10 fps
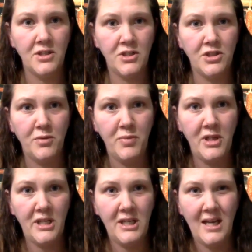should
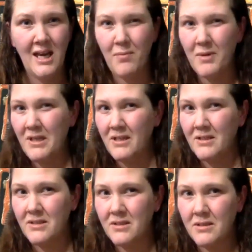be happening
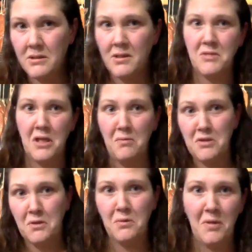sometime
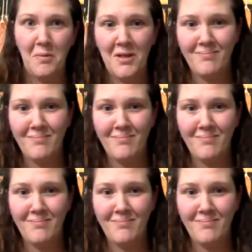soon. Maybe?